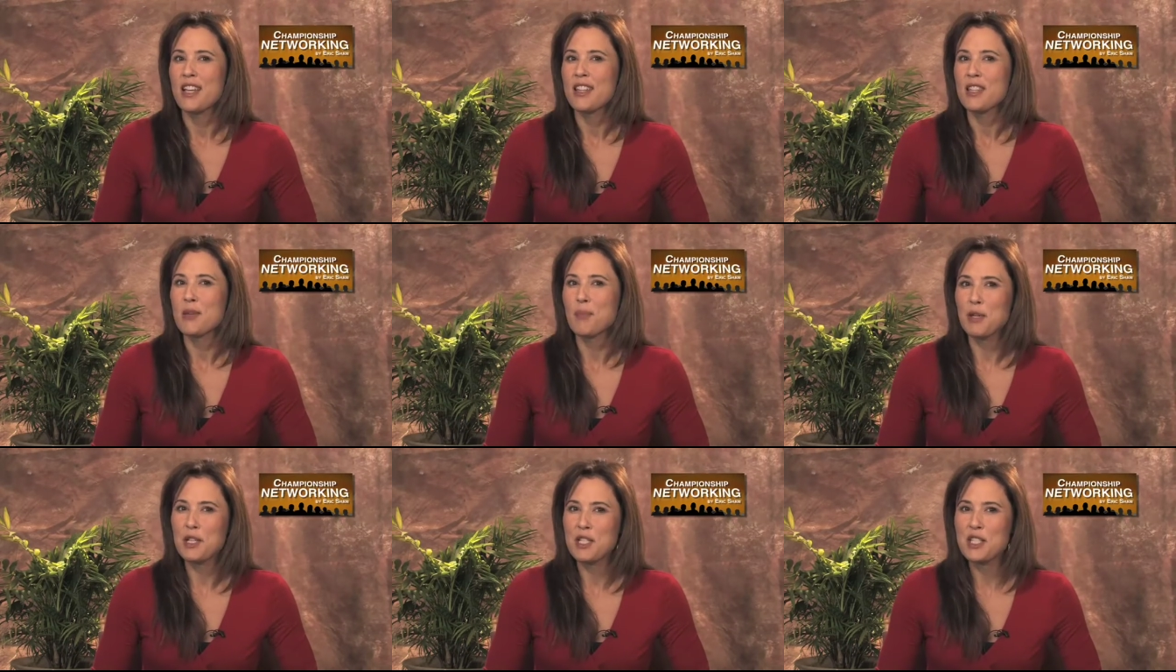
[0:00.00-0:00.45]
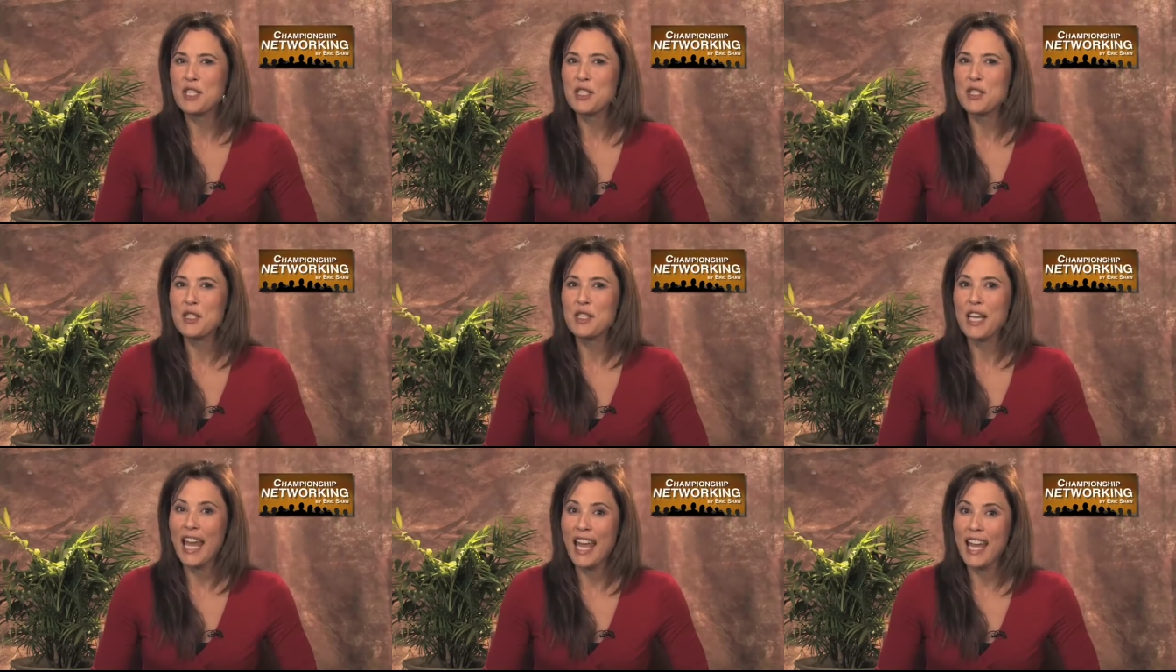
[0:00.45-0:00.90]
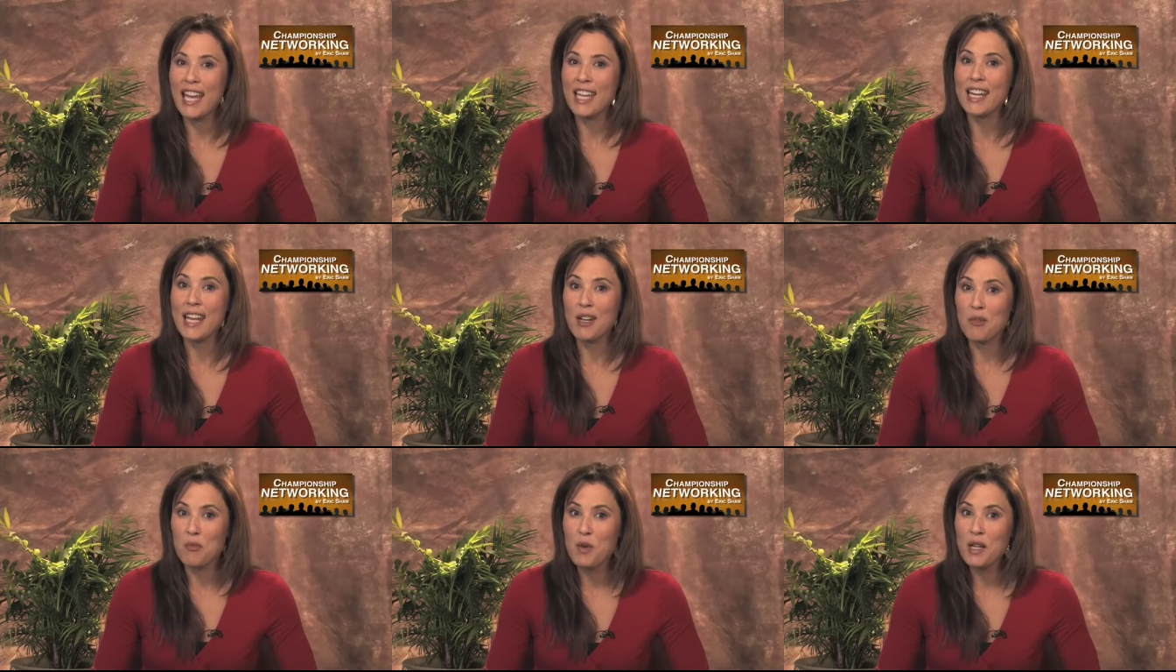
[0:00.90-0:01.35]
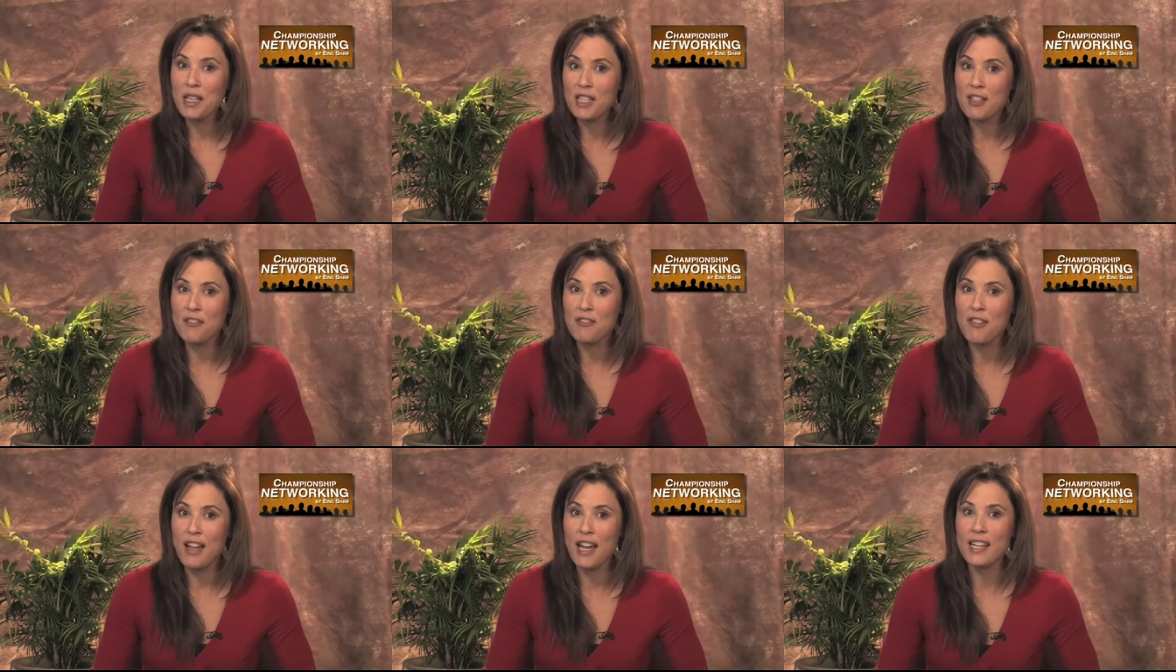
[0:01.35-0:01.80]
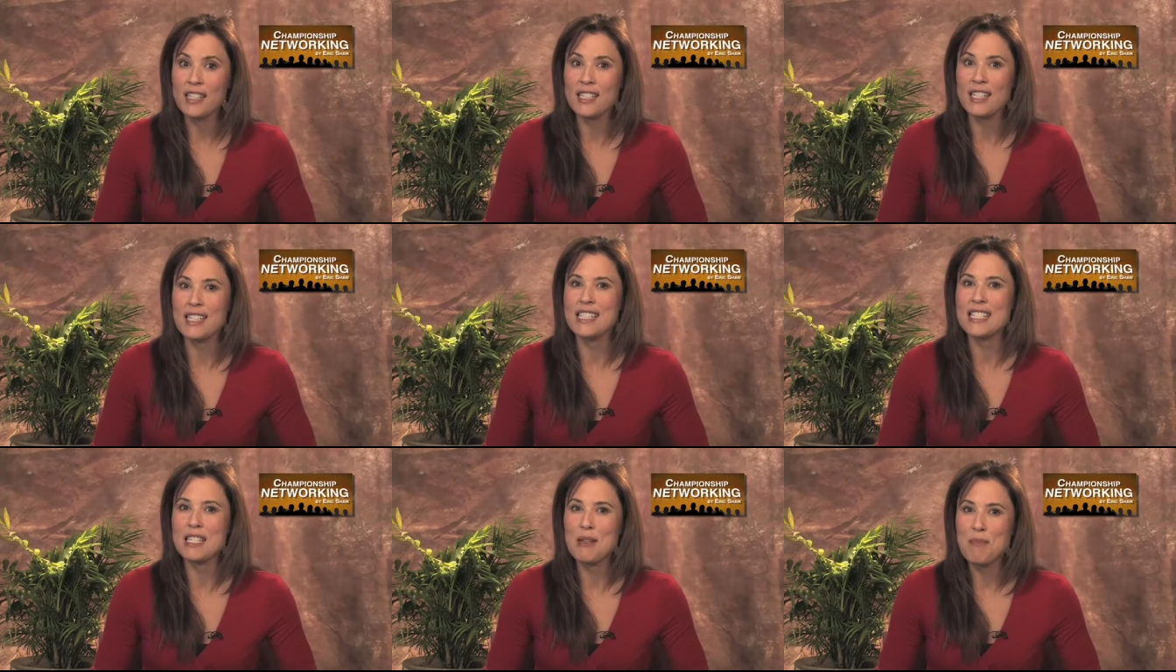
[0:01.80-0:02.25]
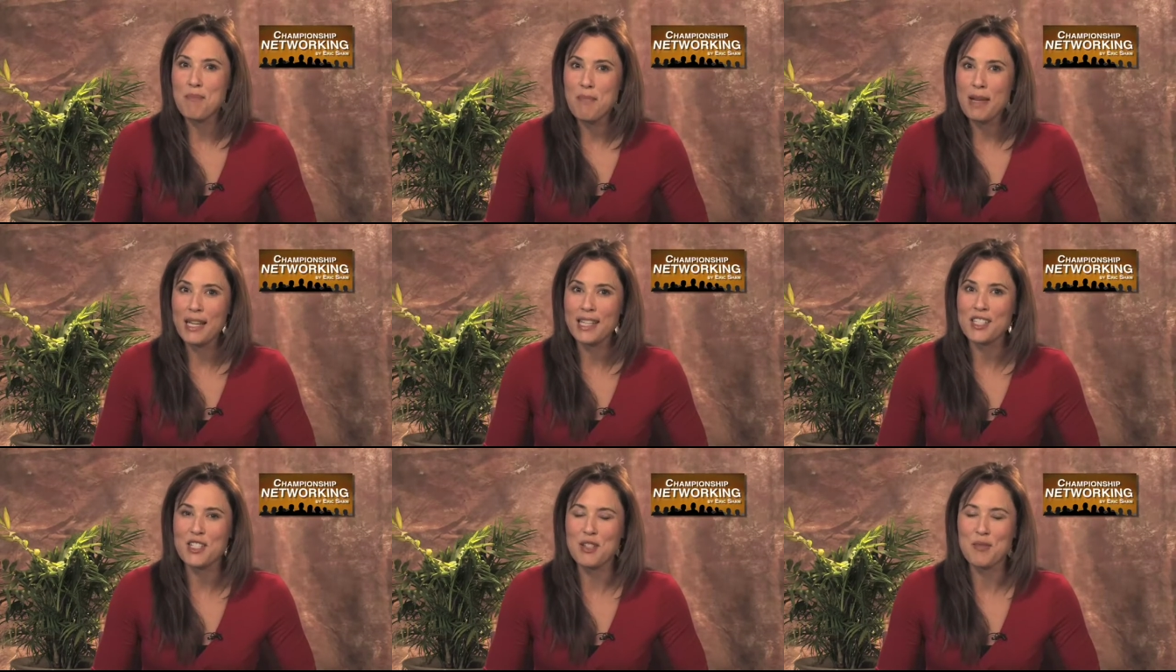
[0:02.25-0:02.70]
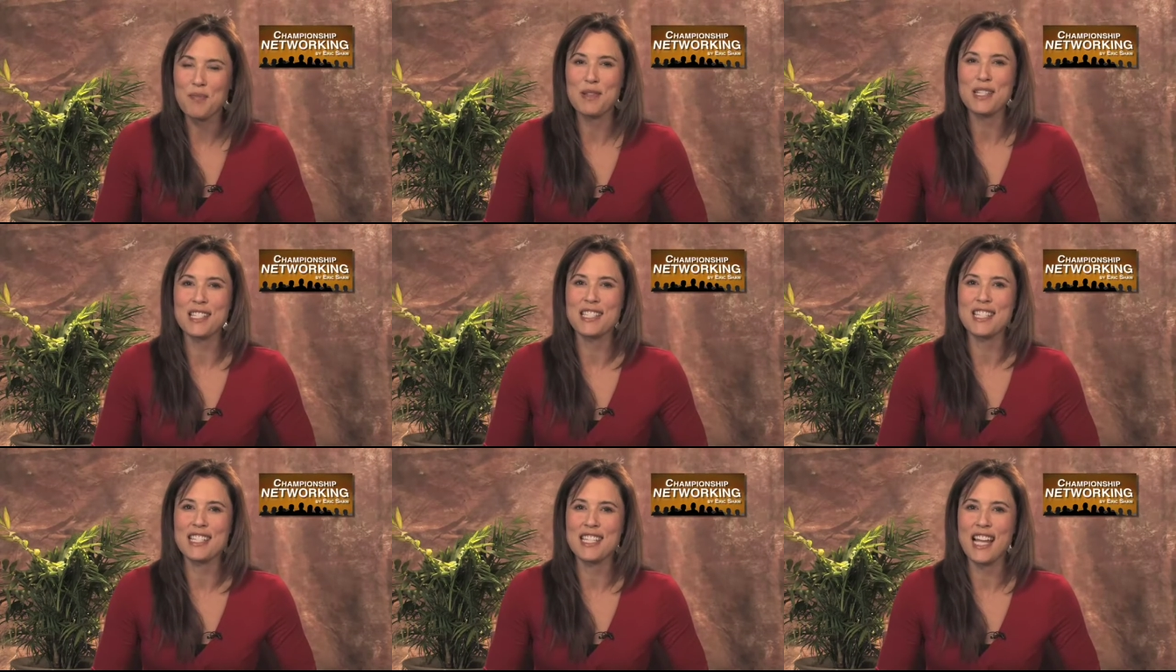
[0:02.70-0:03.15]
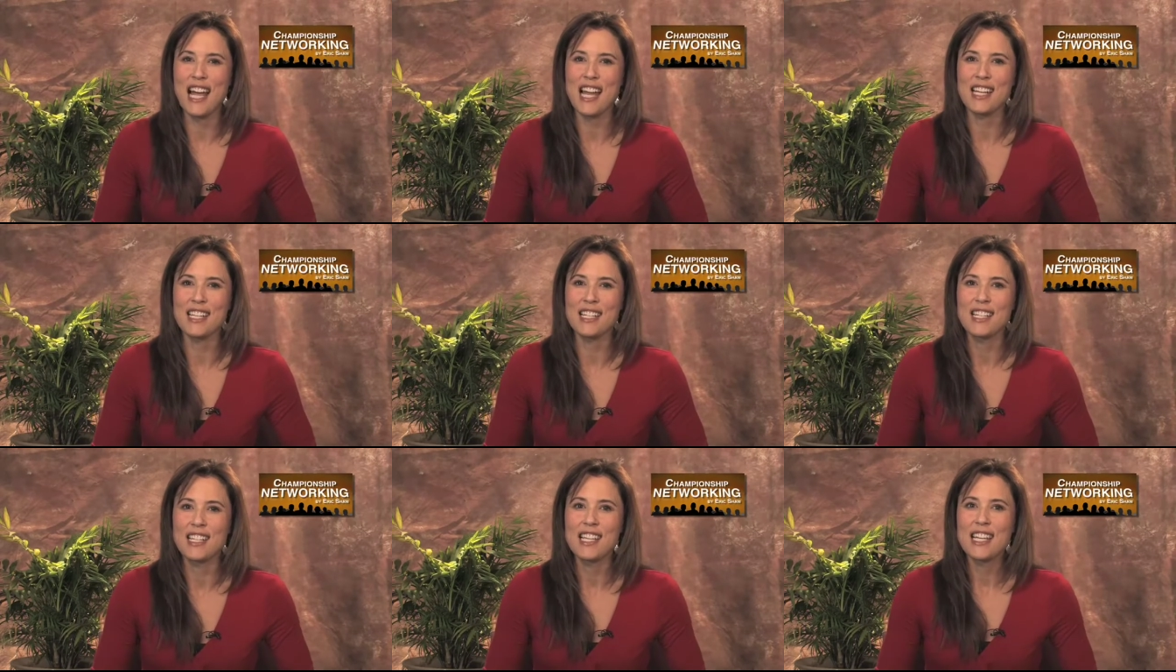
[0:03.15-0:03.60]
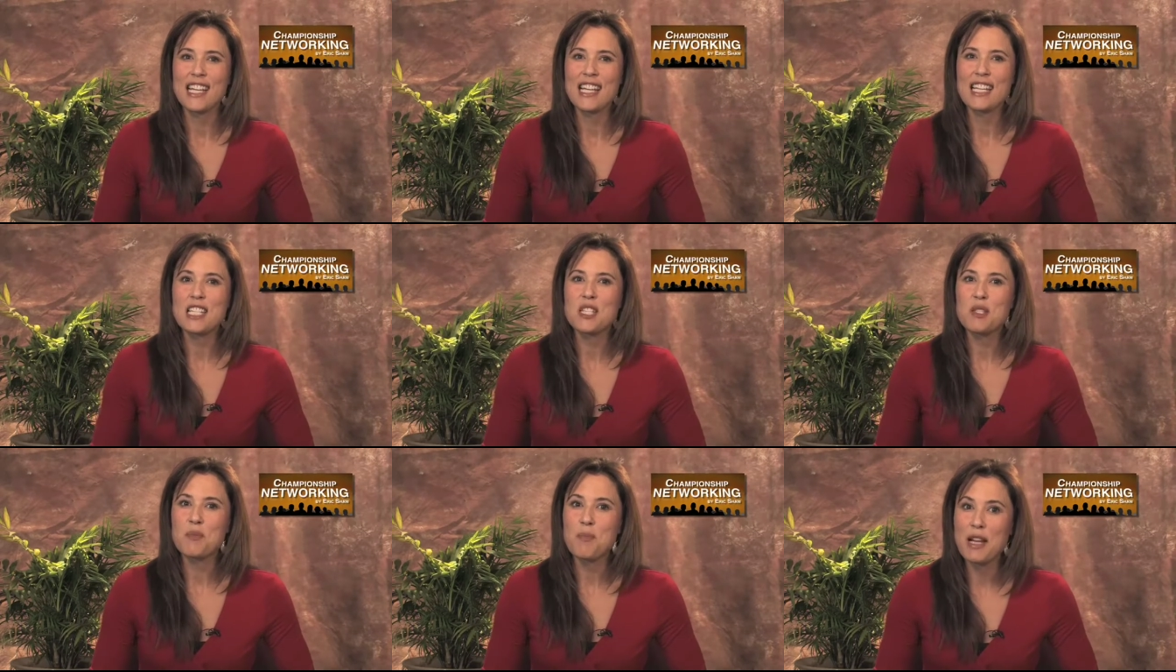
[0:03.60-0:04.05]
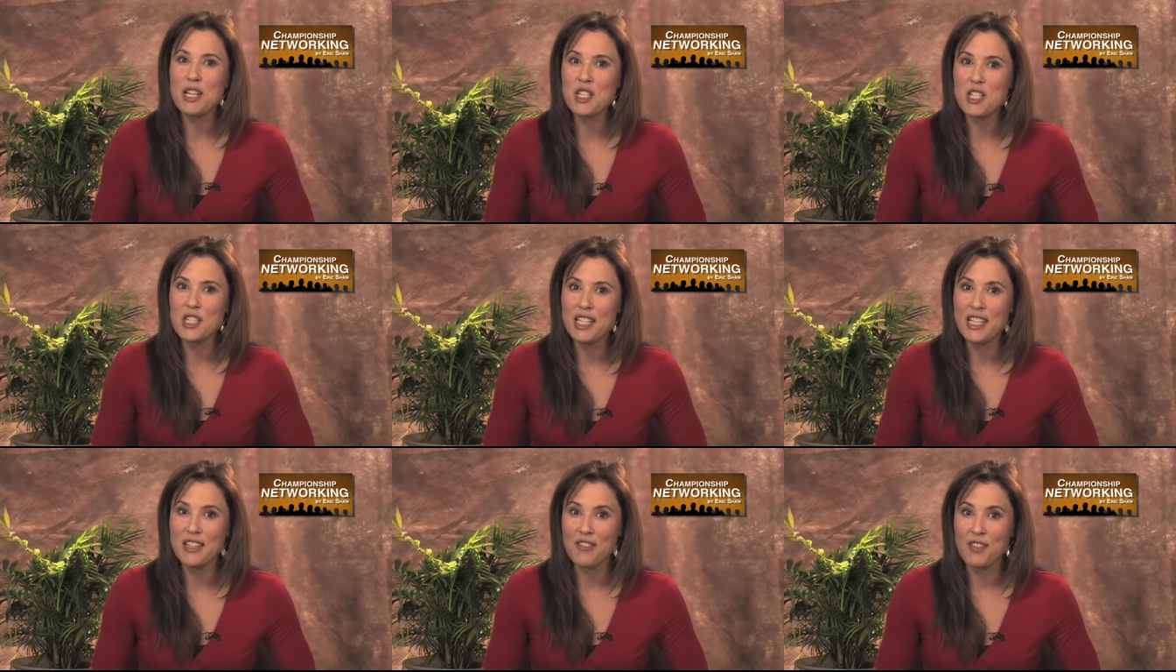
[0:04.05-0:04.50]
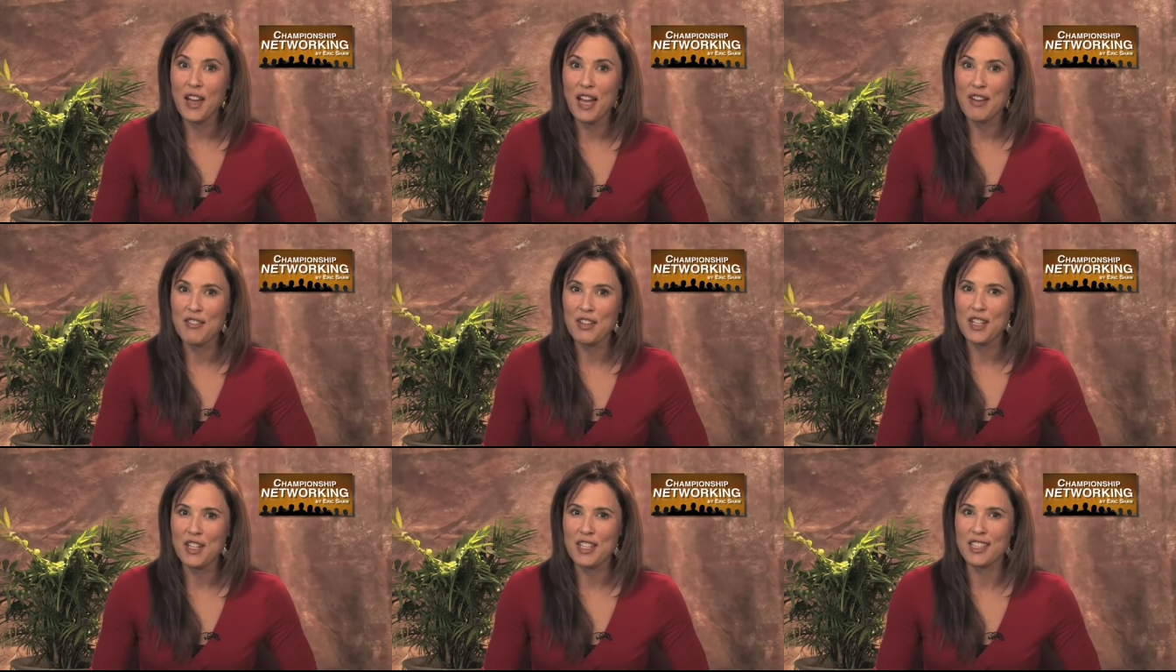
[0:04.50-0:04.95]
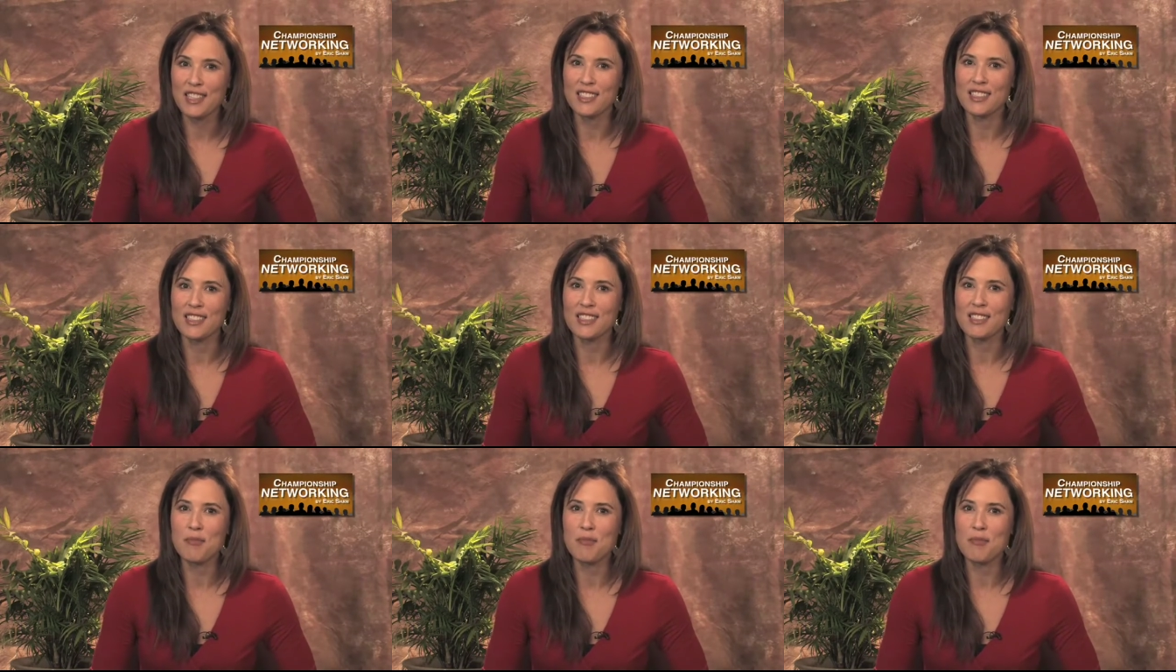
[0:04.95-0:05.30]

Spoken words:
The personal can and will affect and cement your business side, especially if you have a hook.